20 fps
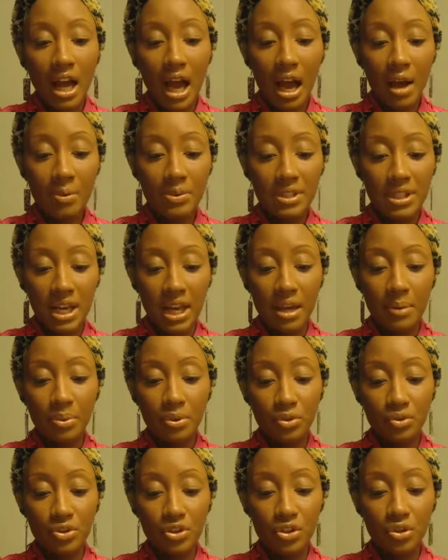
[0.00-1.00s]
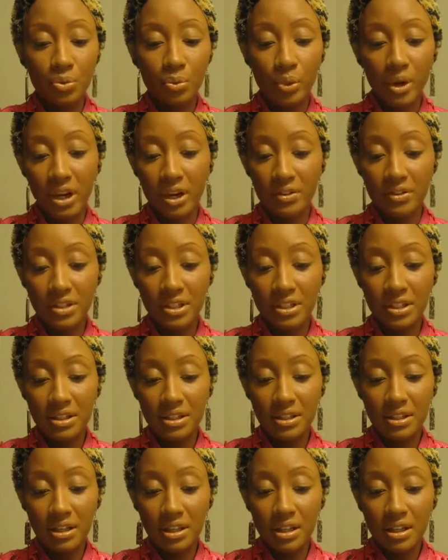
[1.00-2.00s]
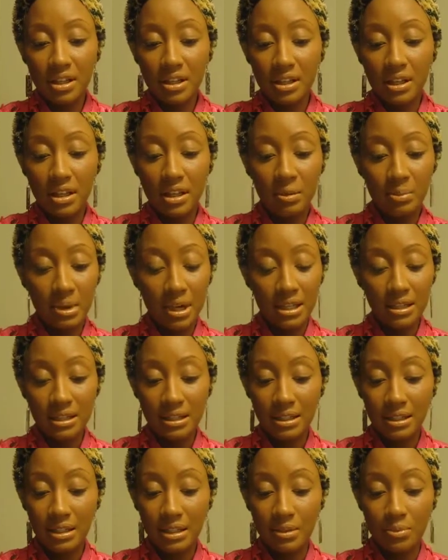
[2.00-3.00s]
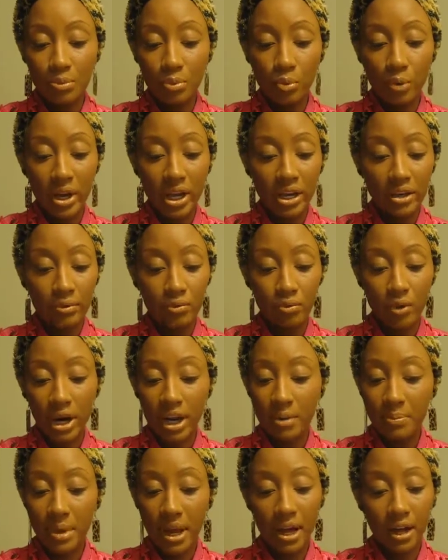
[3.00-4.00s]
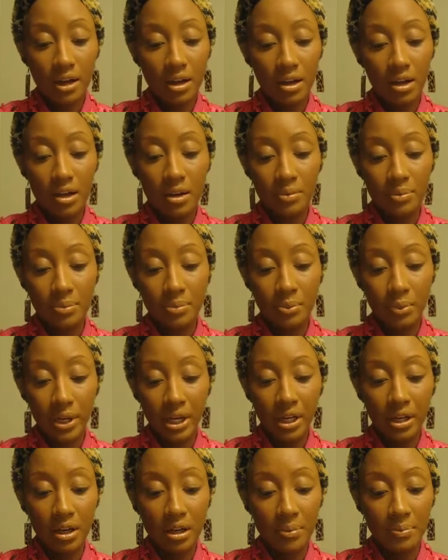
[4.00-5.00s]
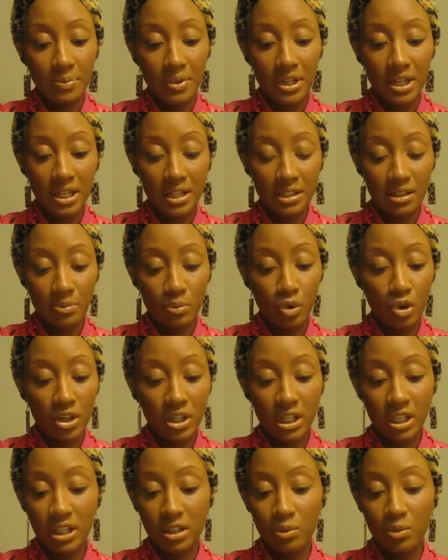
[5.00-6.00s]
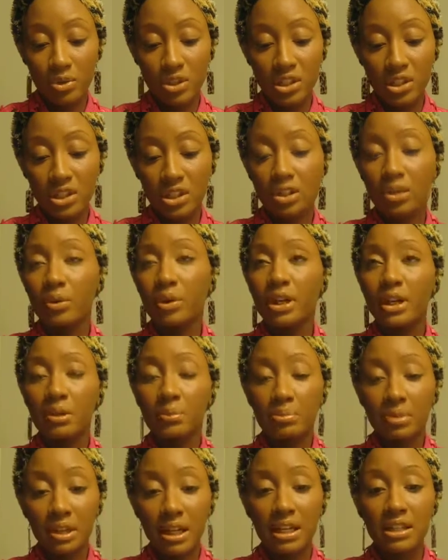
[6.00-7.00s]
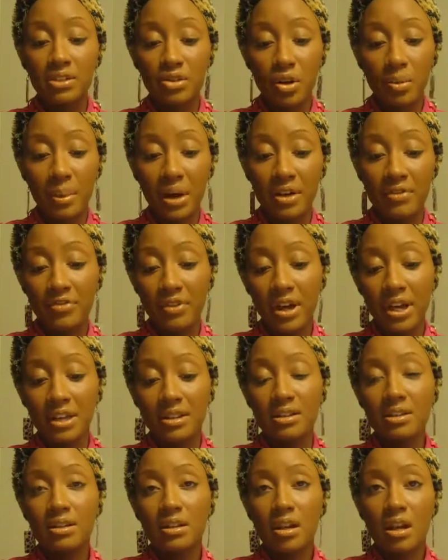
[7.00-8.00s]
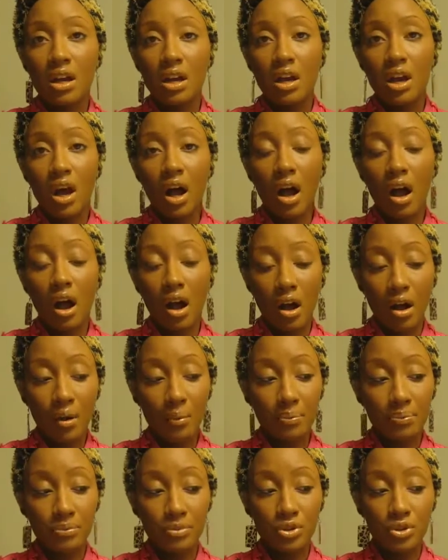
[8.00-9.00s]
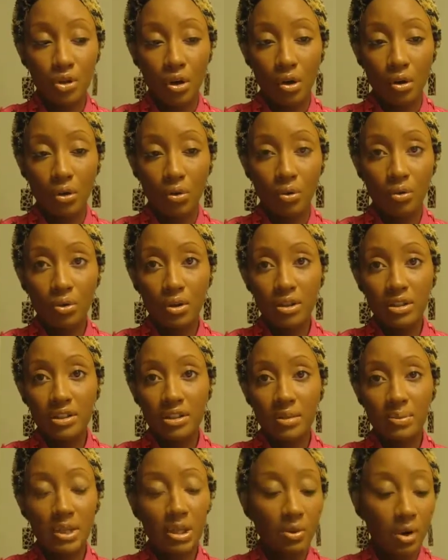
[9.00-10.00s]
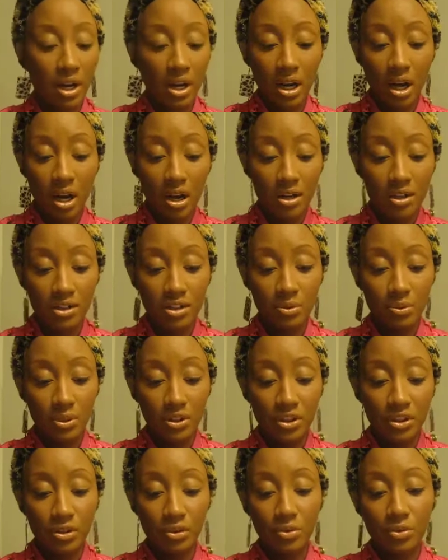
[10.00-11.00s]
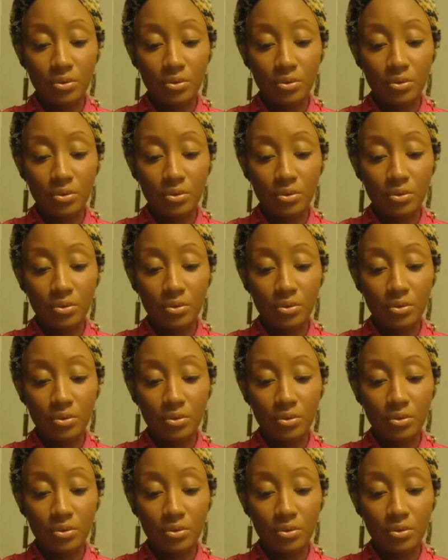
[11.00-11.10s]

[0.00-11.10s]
was able to wear this in my sleep, wake up the next morning, and it was still in place on my face. So to be quite honest with you,